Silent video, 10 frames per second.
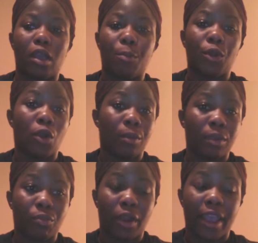an Army
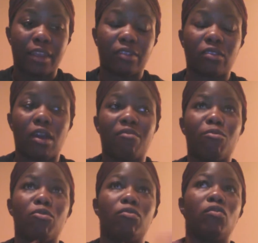brat, so I've
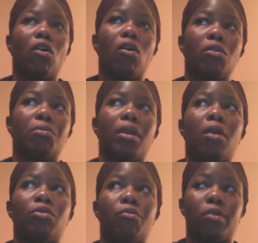moved all
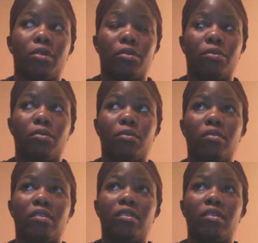around the world,